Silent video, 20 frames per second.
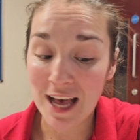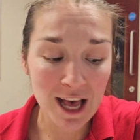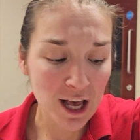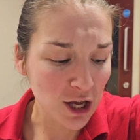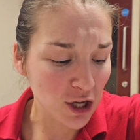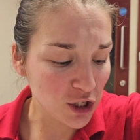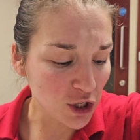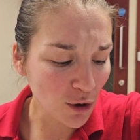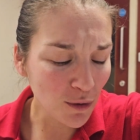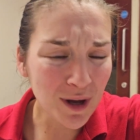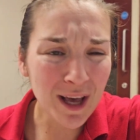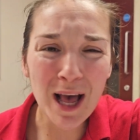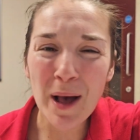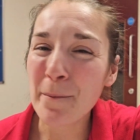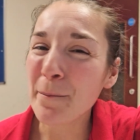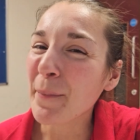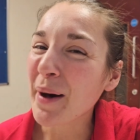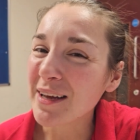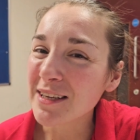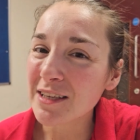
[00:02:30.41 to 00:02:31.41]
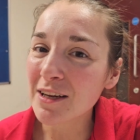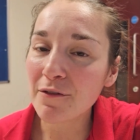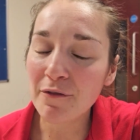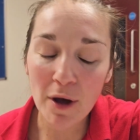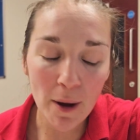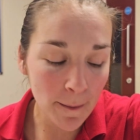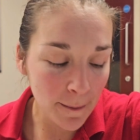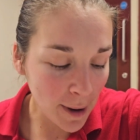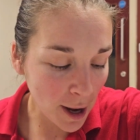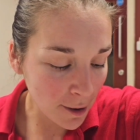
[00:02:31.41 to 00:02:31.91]
You don't get a massive
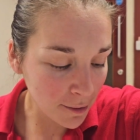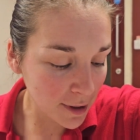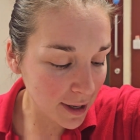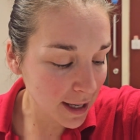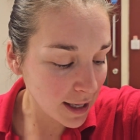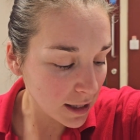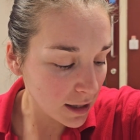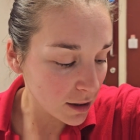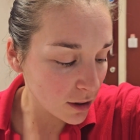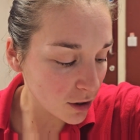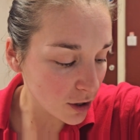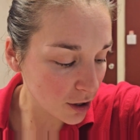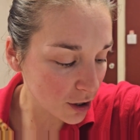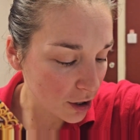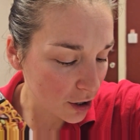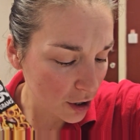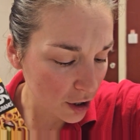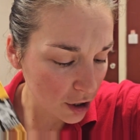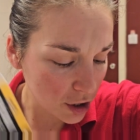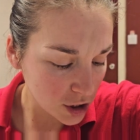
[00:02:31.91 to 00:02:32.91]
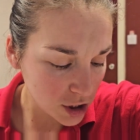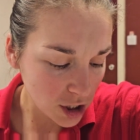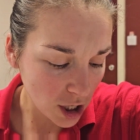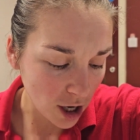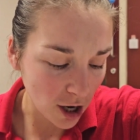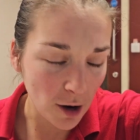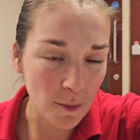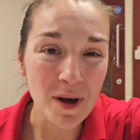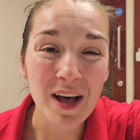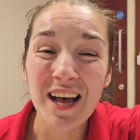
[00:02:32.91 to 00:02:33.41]
amount in the
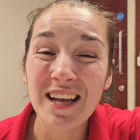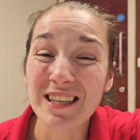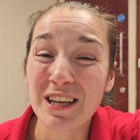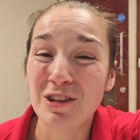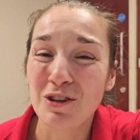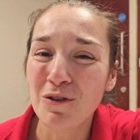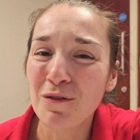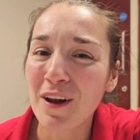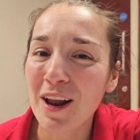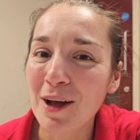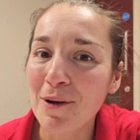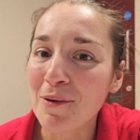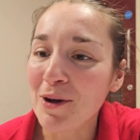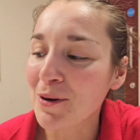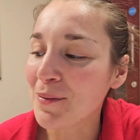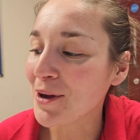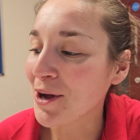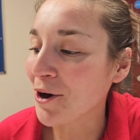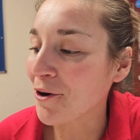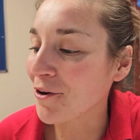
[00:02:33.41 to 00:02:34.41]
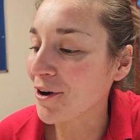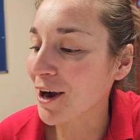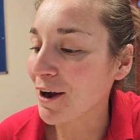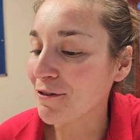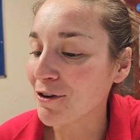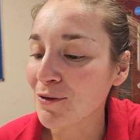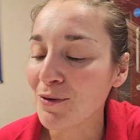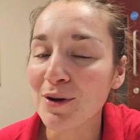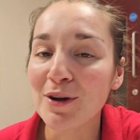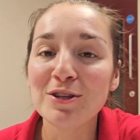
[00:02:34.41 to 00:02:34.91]
tub, so I do feel like I'm gonna be hungry
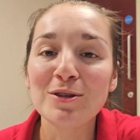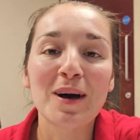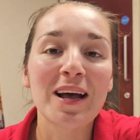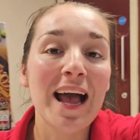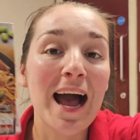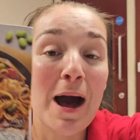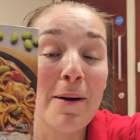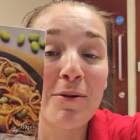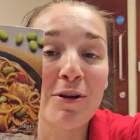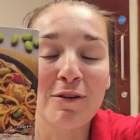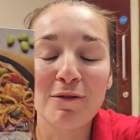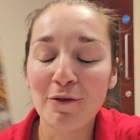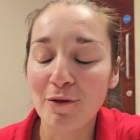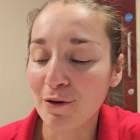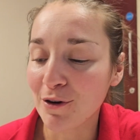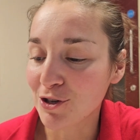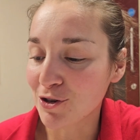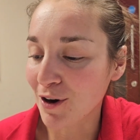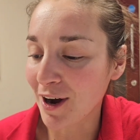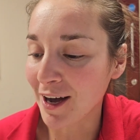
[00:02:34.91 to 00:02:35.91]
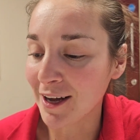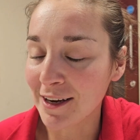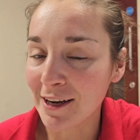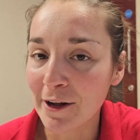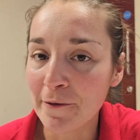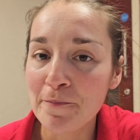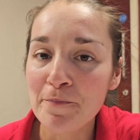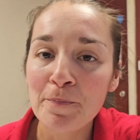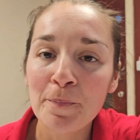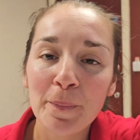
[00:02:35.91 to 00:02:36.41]
afterwards. I am looking forward to trying
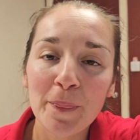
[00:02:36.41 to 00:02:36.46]
it.